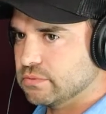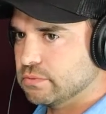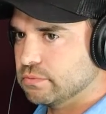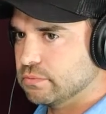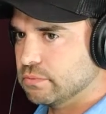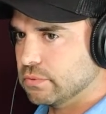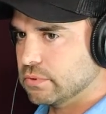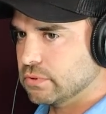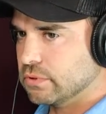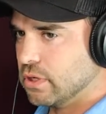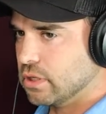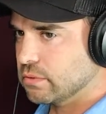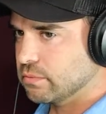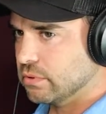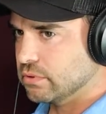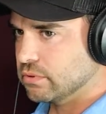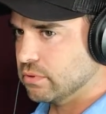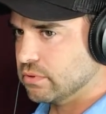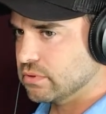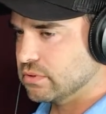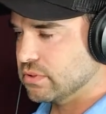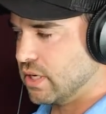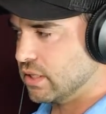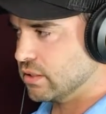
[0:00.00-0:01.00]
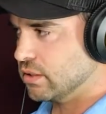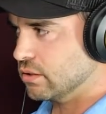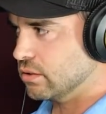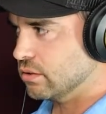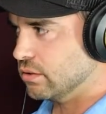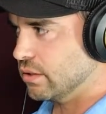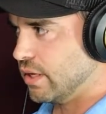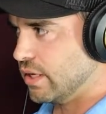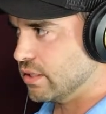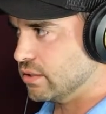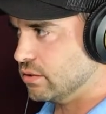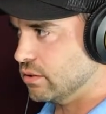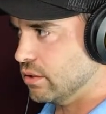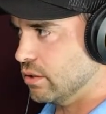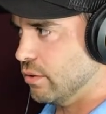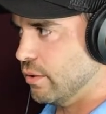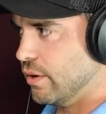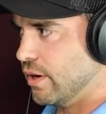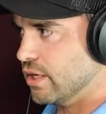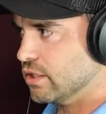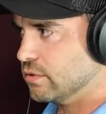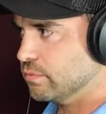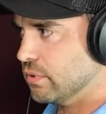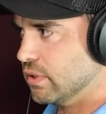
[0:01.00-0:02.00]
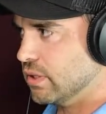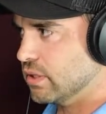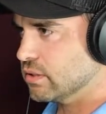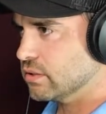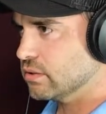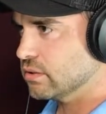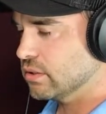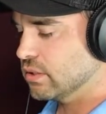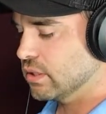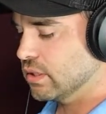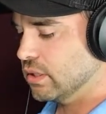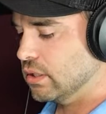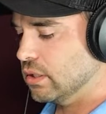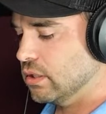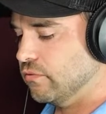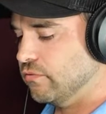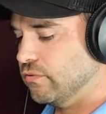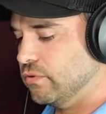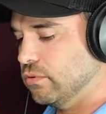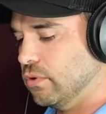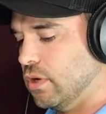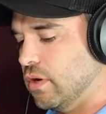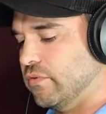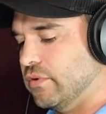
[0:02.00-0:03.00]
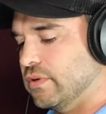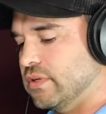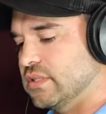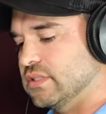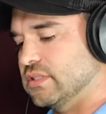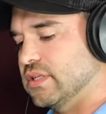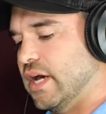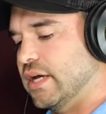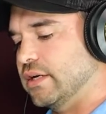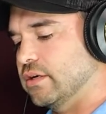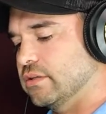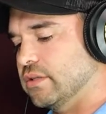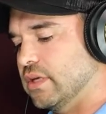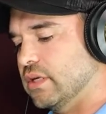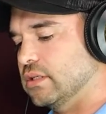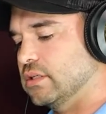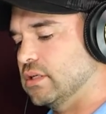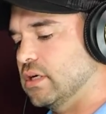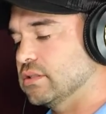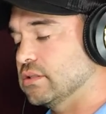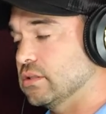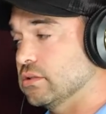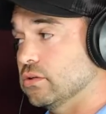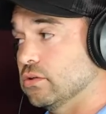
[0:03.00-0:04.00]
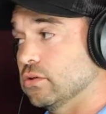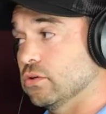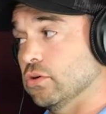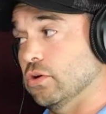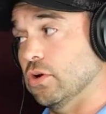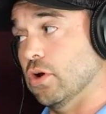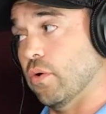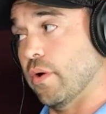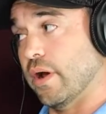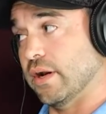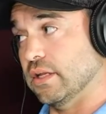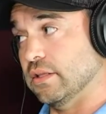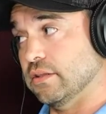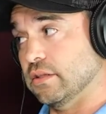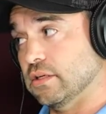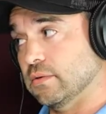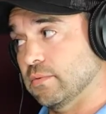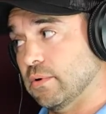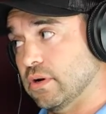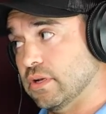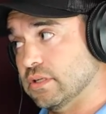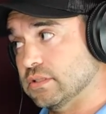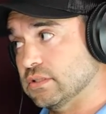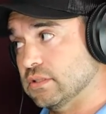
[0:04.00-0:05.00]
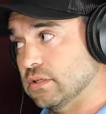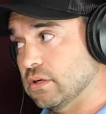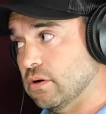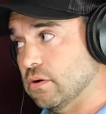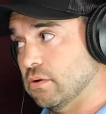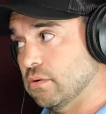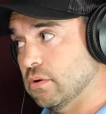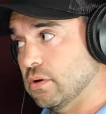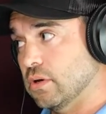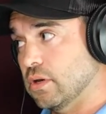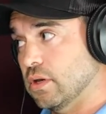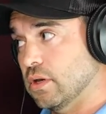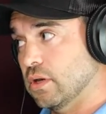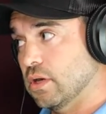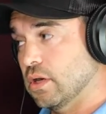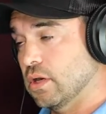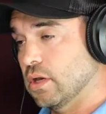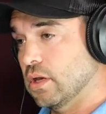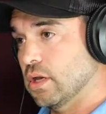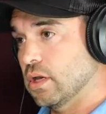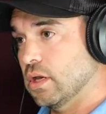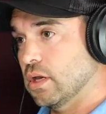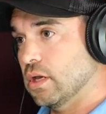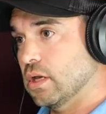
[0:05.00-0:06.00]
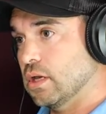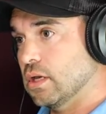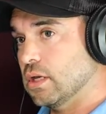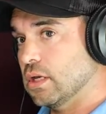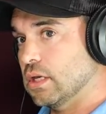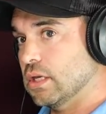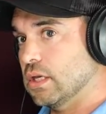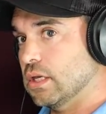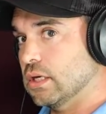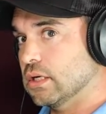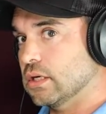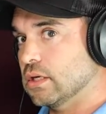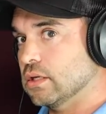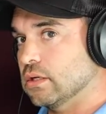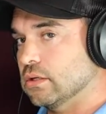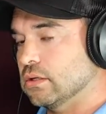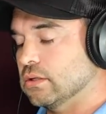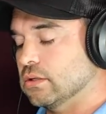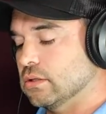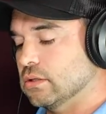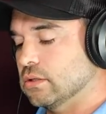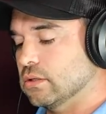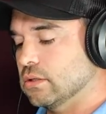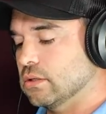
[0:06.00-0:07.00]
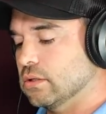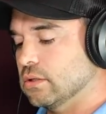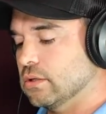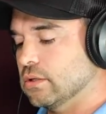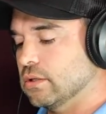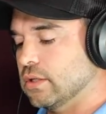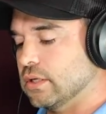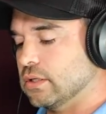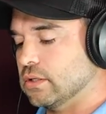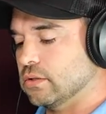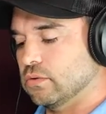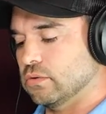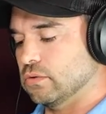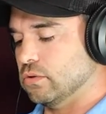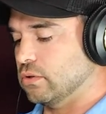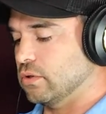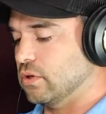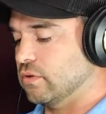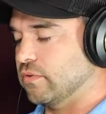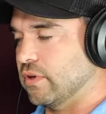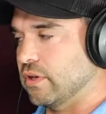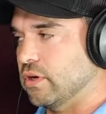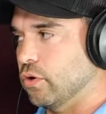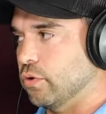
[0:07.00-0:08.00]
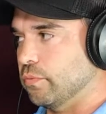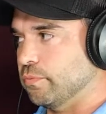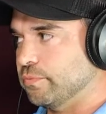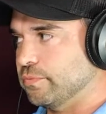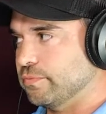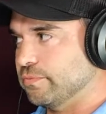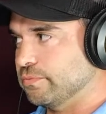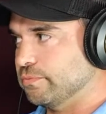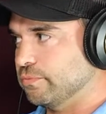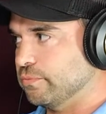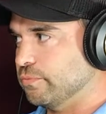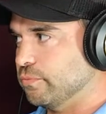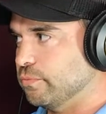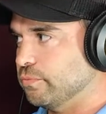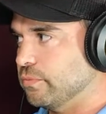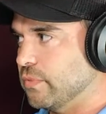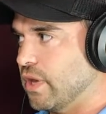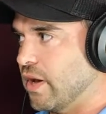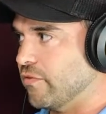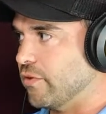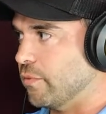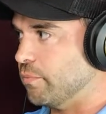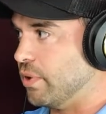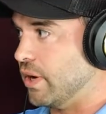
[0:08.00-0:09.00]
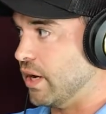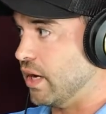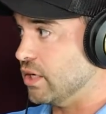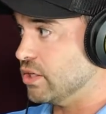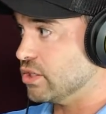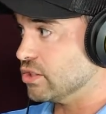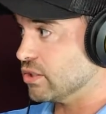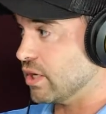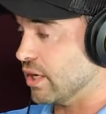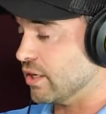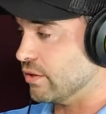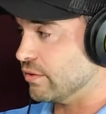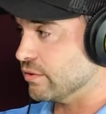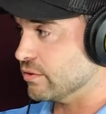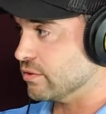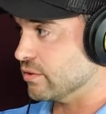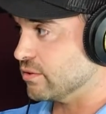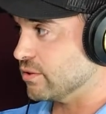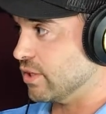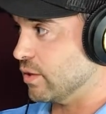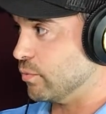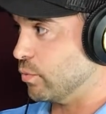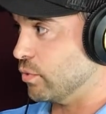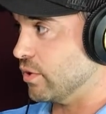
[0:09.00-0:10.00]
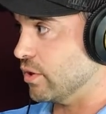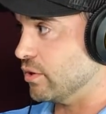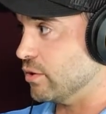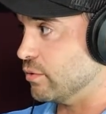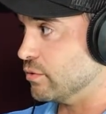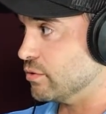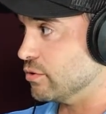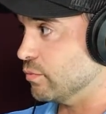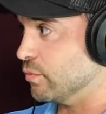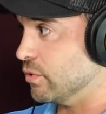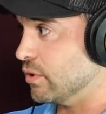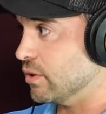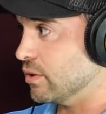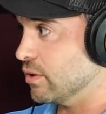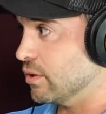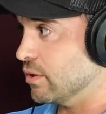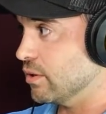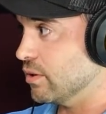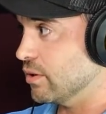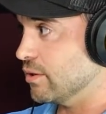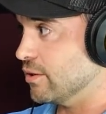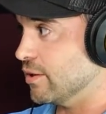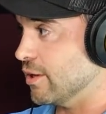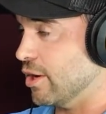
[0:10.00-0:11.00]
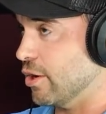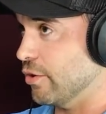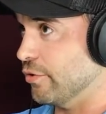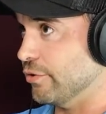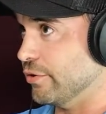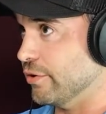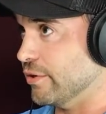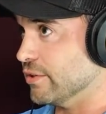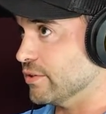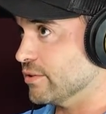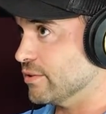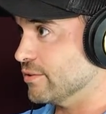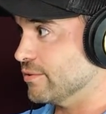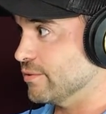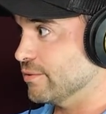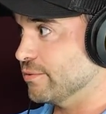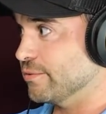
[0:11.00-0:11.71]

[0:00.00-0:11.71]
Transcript: we're talking about those technical SEO aspects. If you have a designer that doesn't know anything about SEO, it can, like, if they don't have the page titles the same way they used to be, now they're just,